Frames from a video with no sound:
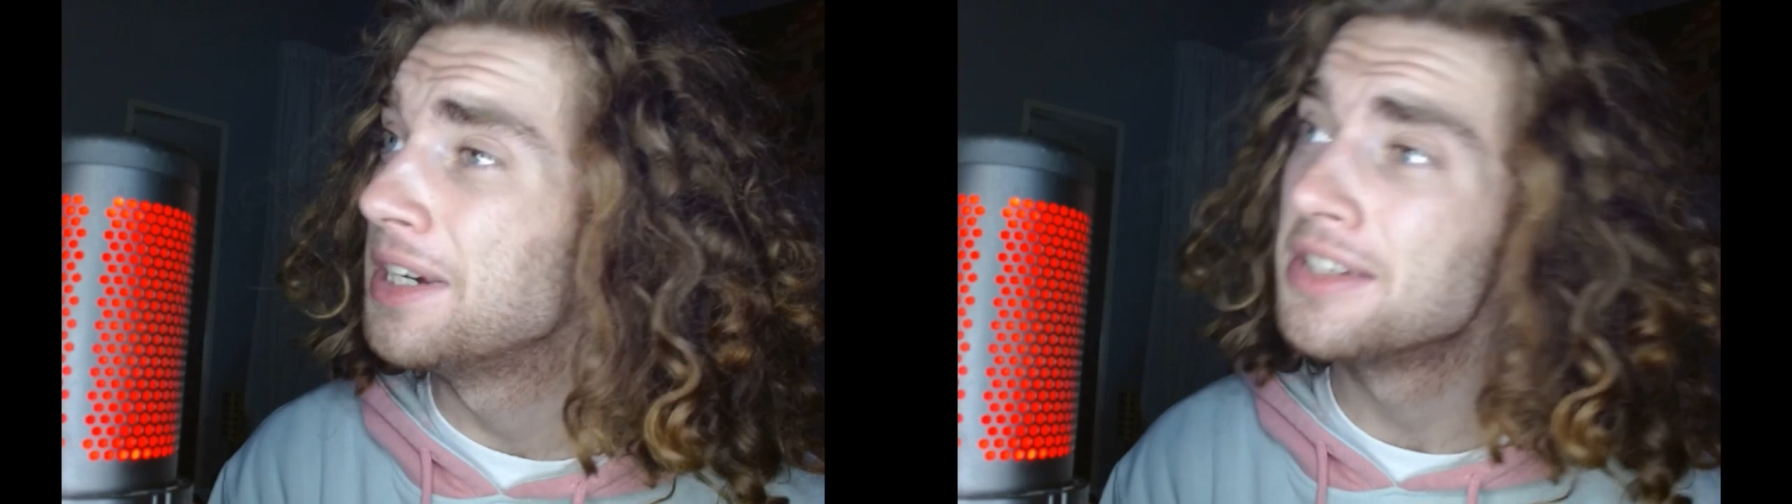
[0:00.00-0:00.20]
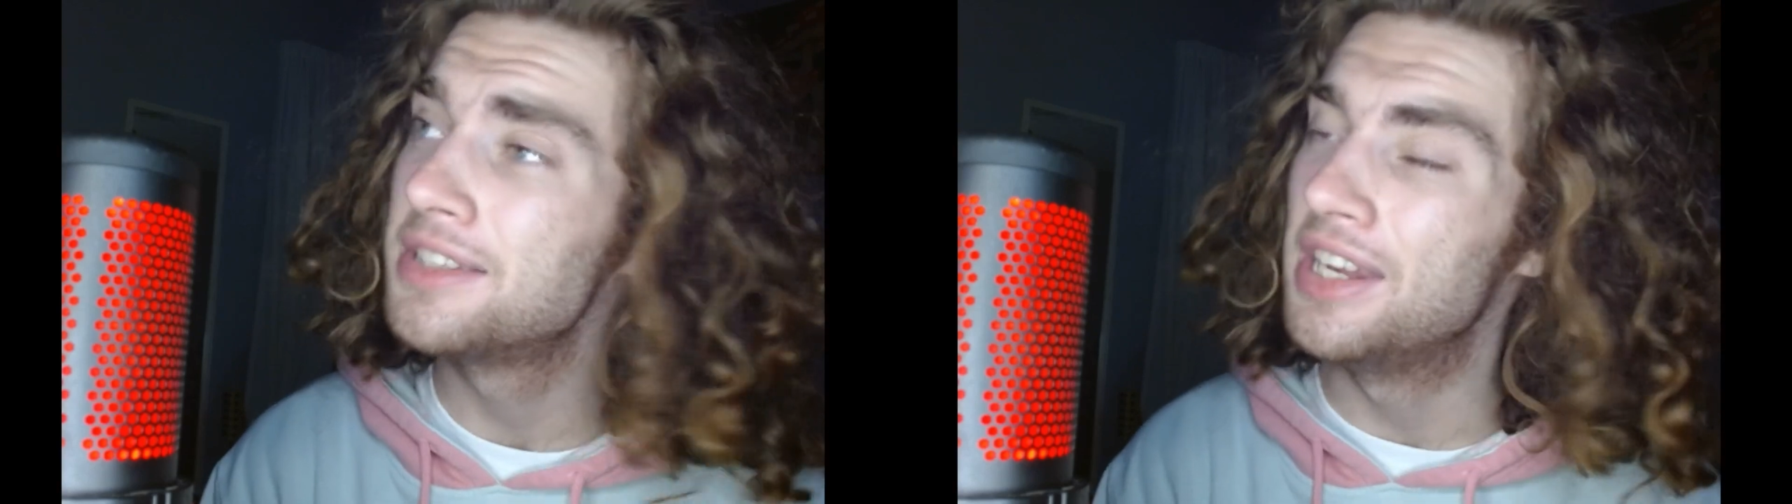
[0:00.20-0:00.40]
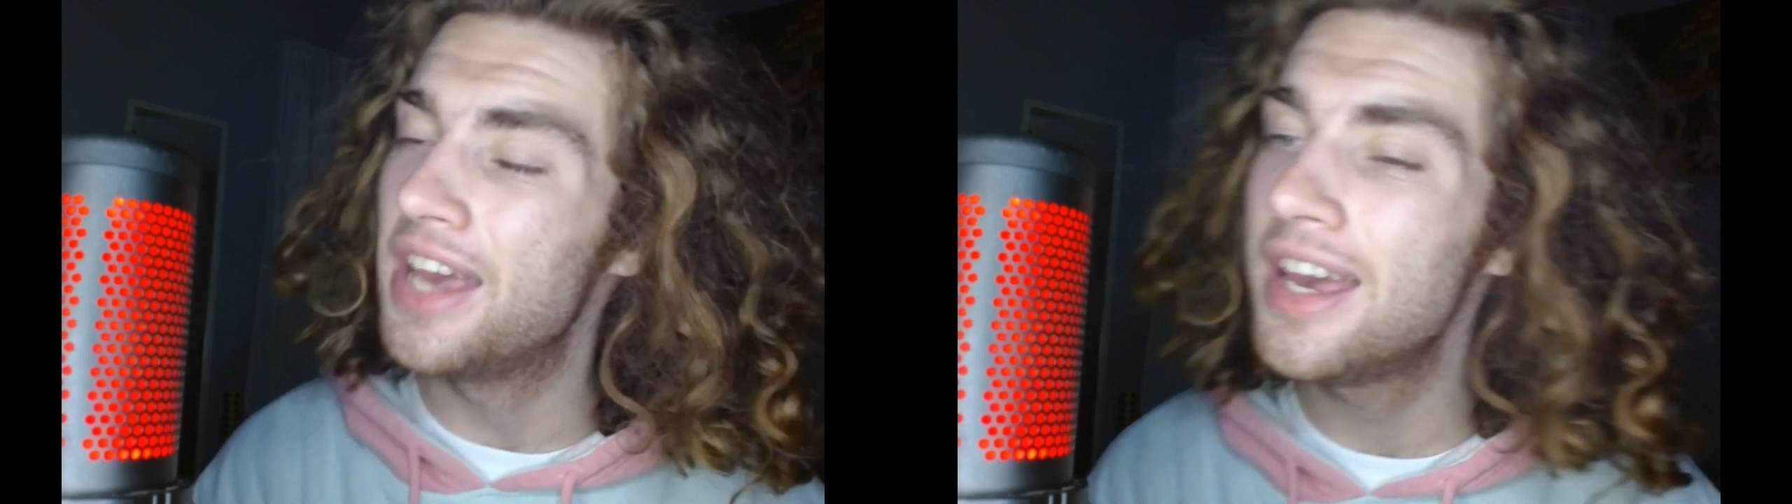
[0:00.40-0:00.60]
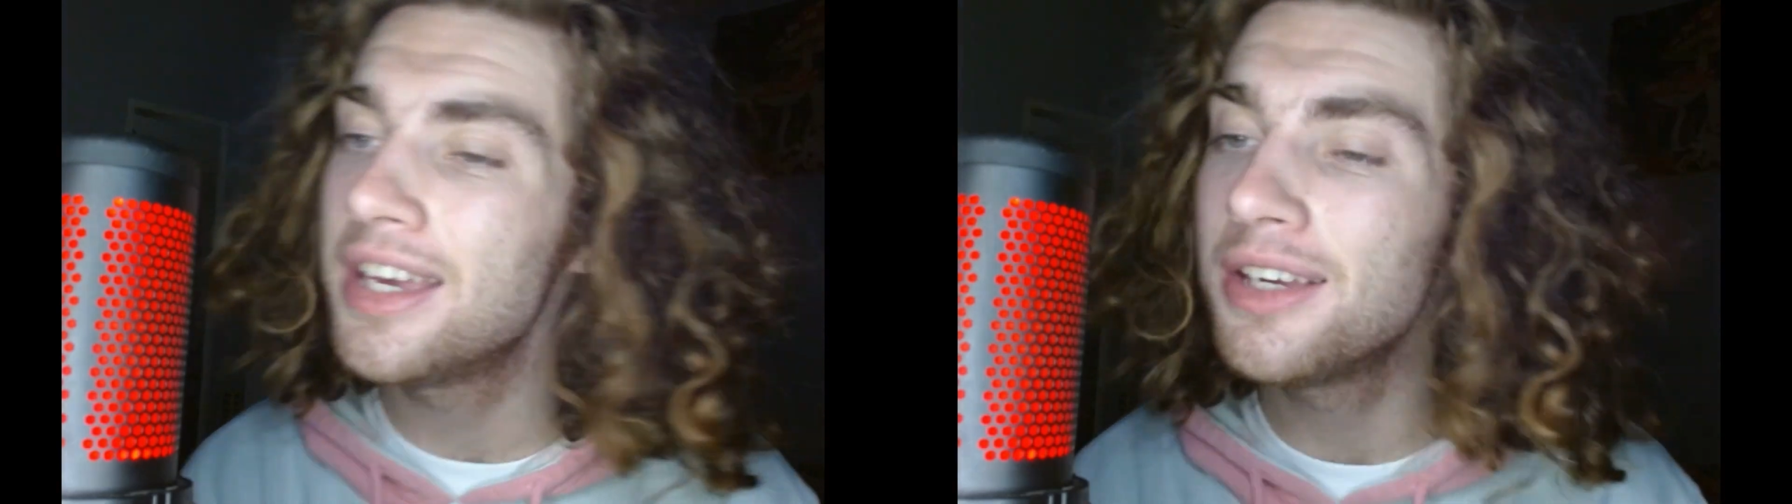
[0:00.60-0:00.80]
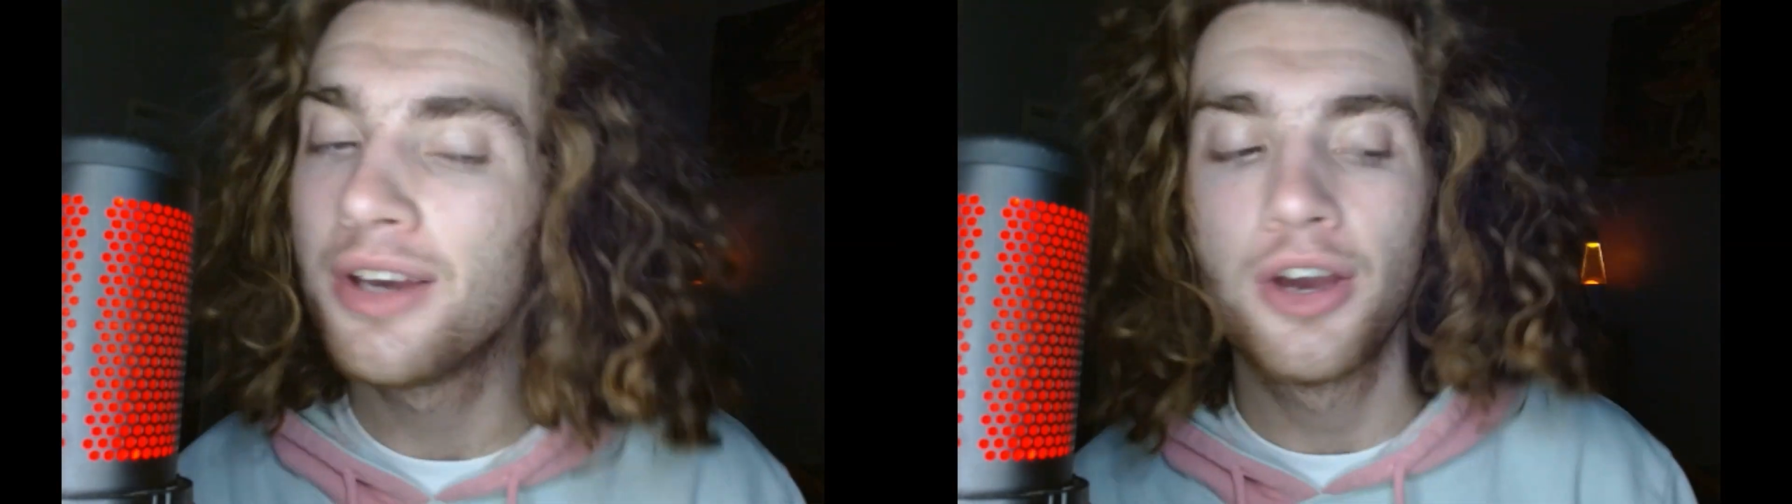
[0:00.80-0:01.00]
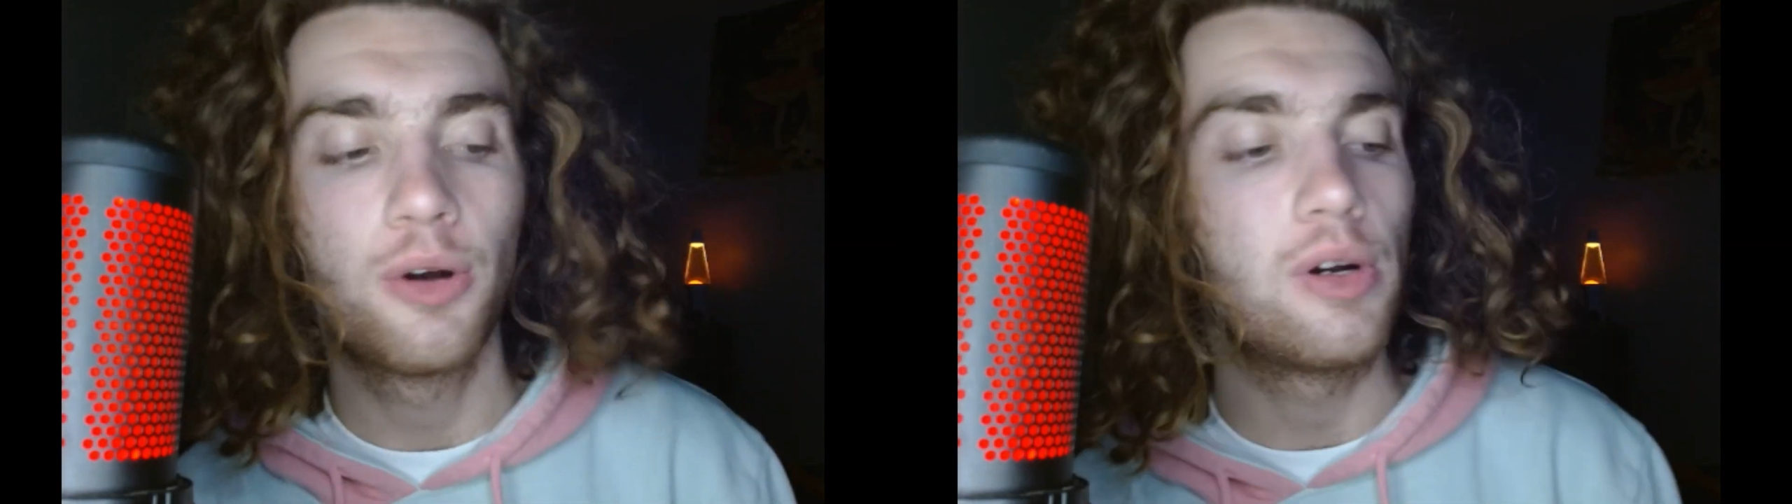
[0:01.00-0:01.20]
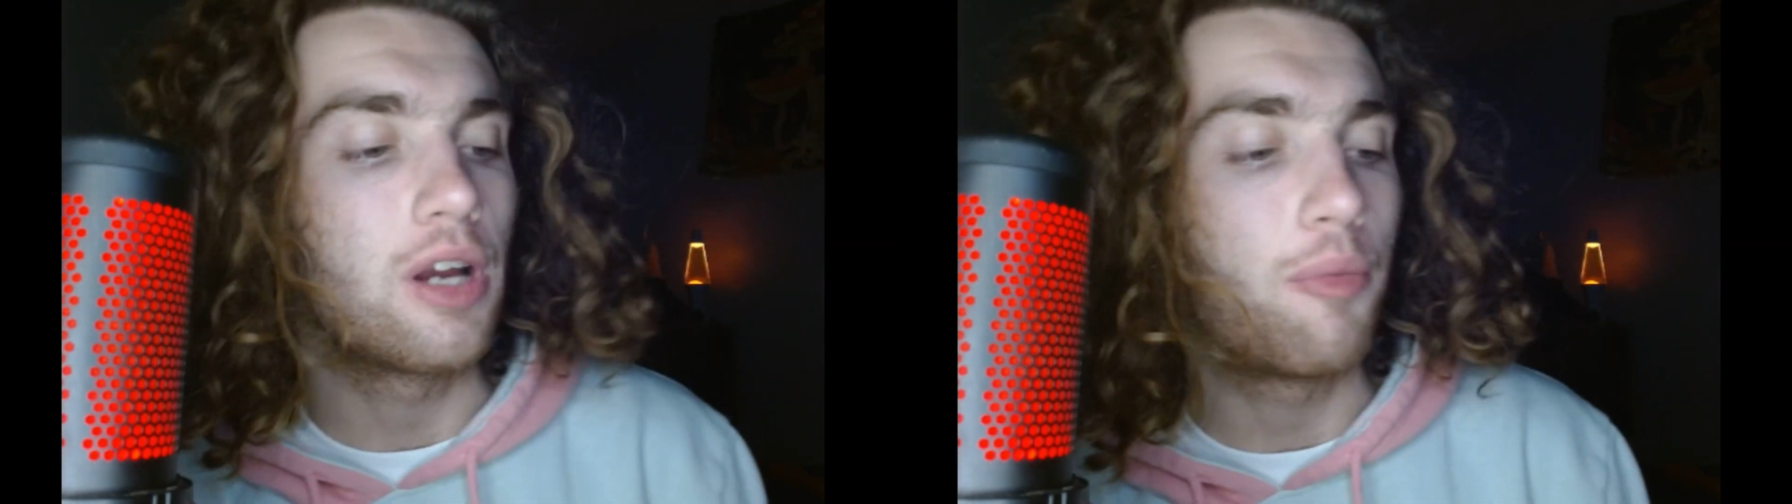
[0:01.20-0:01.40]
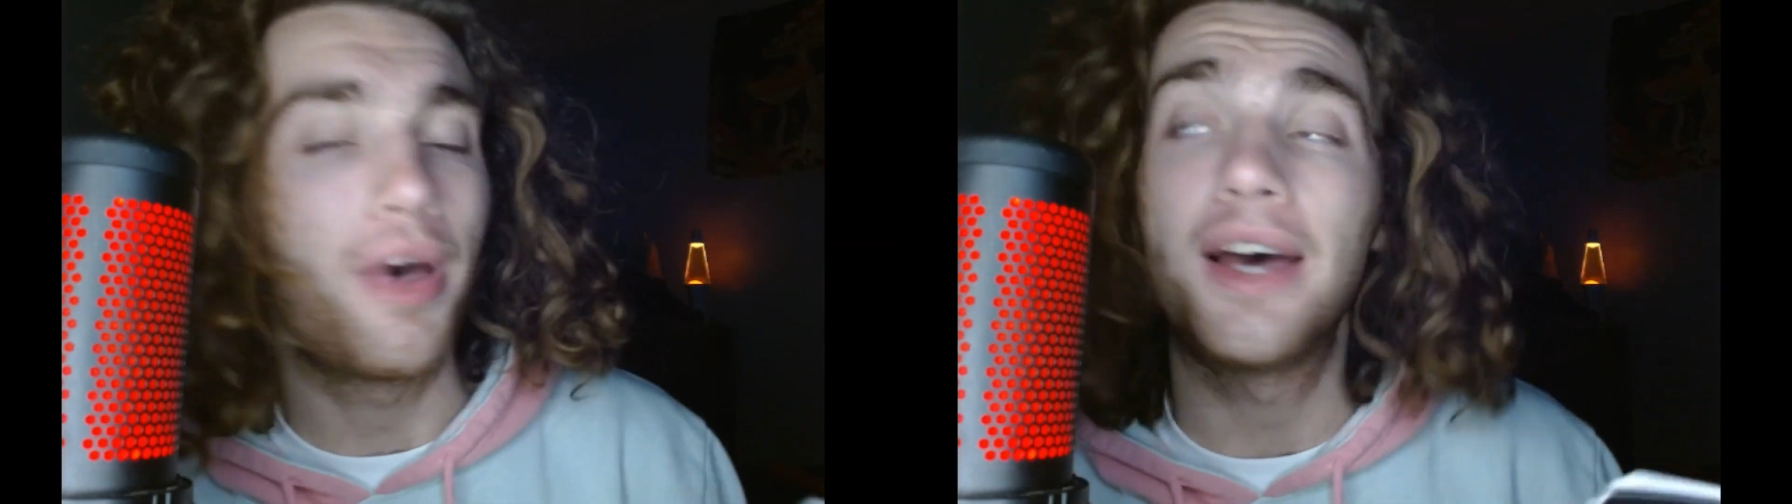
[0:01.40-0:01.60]
Today, we are
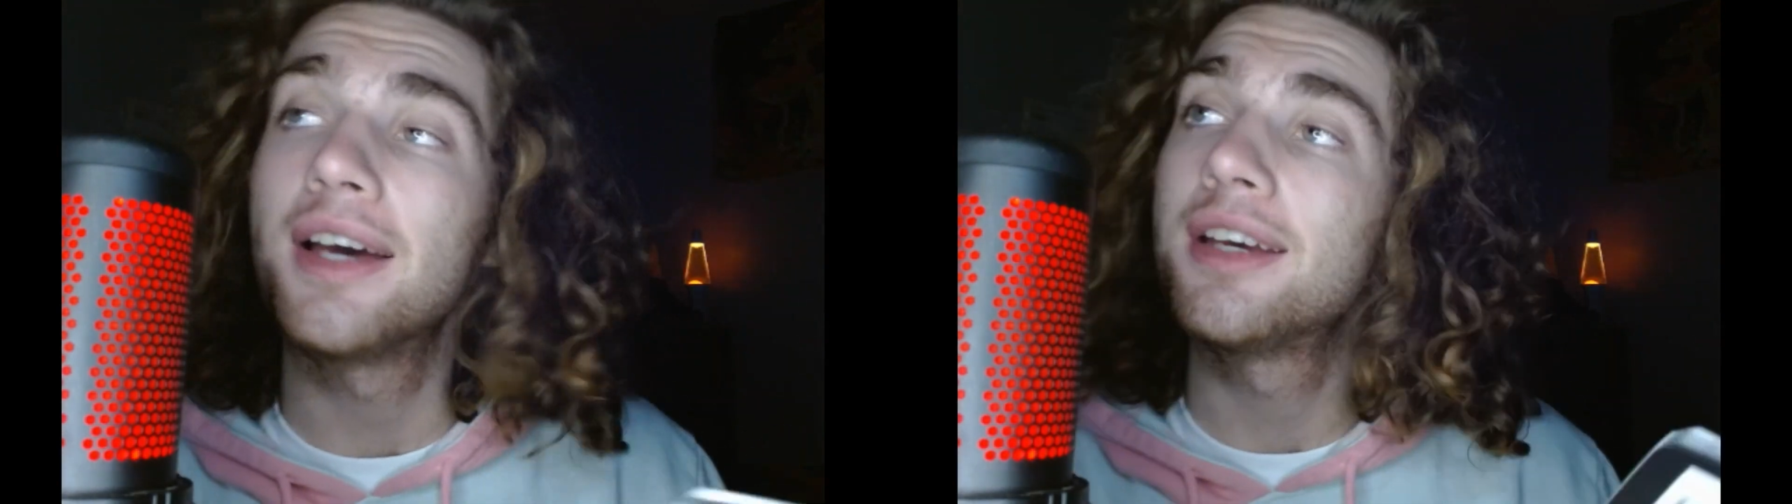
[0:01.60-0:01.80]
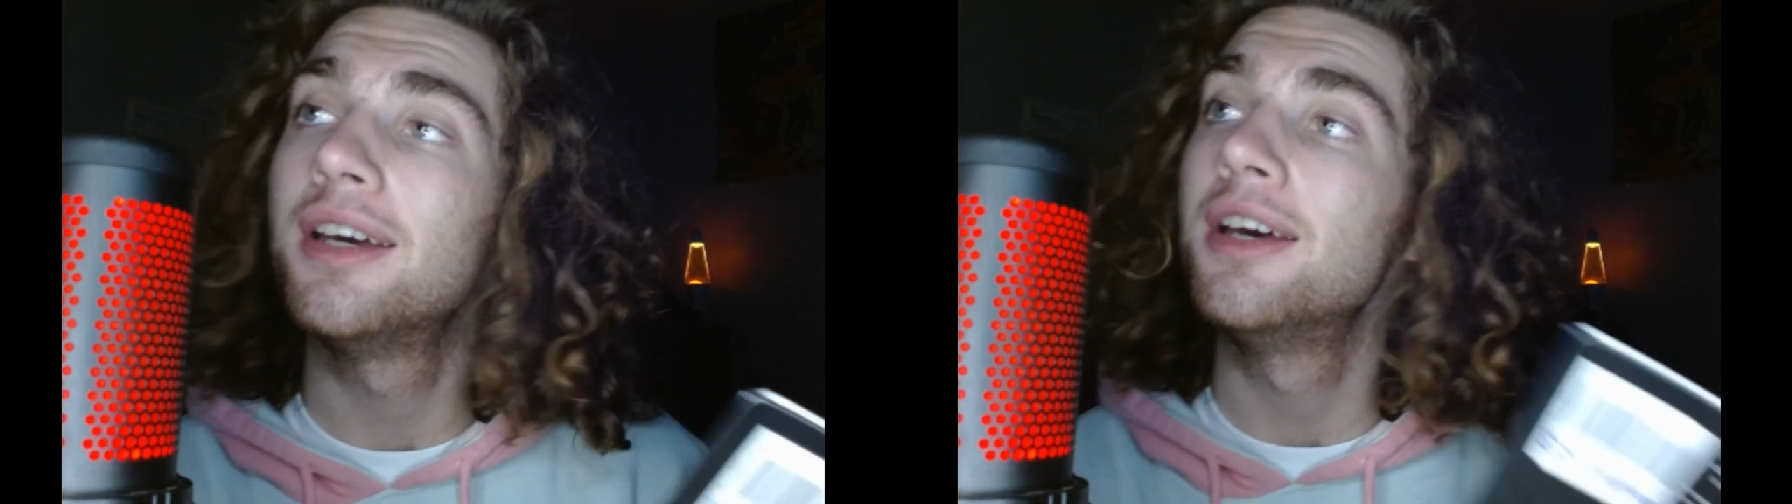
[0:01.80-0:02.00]
back